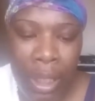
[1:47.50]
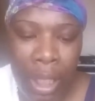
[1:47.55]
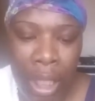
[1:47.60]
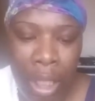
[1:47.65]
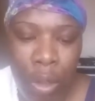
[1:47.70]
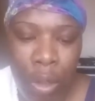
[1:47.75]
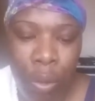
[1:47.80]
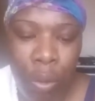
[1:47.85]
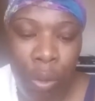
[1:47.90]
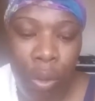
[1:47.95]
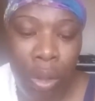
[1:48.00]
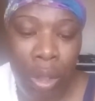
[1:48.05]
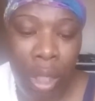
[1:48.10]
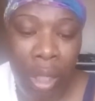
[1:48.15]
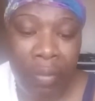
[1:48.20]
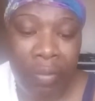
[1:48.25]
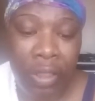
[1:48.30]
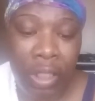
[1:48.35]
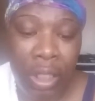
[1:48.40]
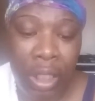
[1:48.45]
take hold
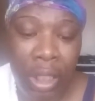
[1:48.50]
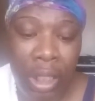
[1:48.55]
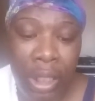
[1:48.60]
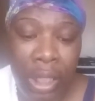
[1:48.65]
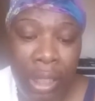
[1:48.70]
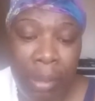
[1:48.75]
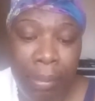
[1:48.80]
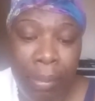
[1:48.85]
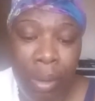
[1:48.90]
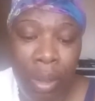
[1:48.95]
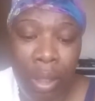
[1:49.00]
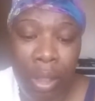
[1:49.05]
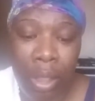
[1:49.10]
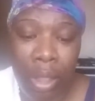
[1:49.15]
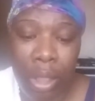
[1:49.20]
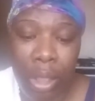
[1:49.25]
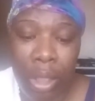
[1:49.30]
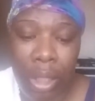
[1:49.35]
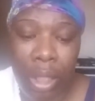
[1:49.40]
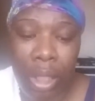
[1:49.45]
of shield and
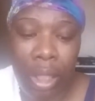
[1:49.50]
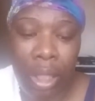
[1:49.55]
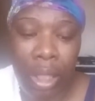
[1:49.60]
buckler